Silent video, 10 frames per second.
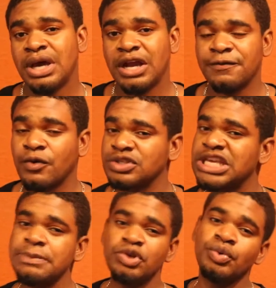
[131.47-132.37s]
And of course,
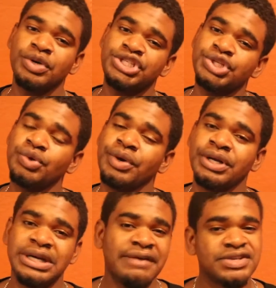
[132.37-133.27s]
keep doing what you're
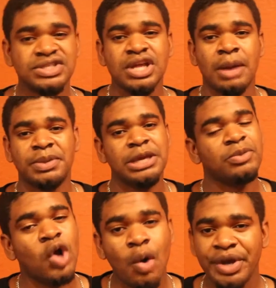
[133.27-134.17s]
doing. Never stop.
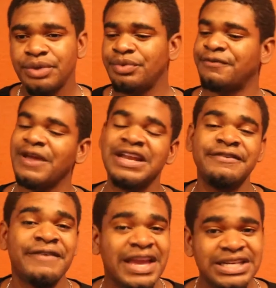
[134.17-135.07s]
Keep going. We've
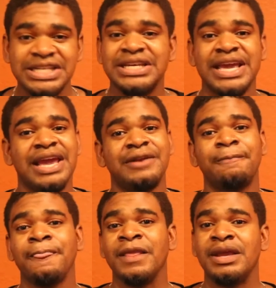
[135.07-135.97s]
elevated again.